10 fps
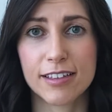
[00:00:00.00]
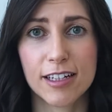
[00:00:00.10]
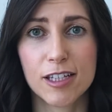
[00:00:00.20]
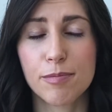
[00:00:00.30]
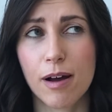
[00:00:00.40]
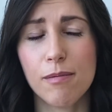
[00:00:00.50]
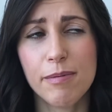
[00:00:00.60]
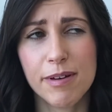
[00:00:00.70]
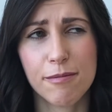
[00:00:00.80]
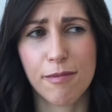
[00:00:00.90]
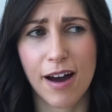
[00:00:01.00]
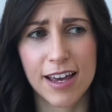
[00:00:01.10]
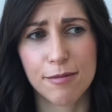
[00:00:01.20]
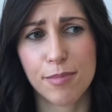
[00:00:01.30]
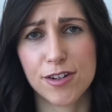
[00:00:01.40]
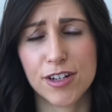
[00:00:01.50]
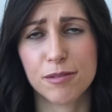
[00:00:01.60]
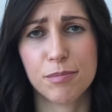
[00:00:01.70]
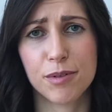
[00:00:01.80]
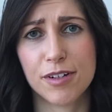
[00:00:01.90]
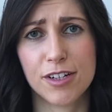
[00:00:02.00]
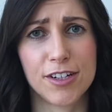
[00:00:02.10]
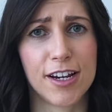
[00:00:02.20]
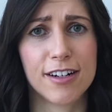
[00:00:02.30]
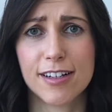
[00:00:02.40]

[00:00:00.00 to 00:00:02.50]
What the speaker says: And that's probably why Project Beauty Share